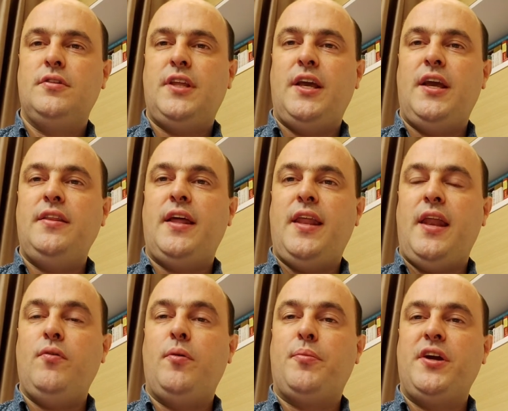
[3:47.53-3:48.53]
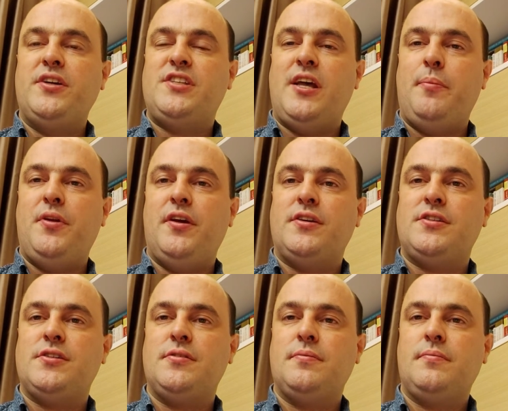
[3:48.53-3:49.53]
thinking that that will bring us happiness?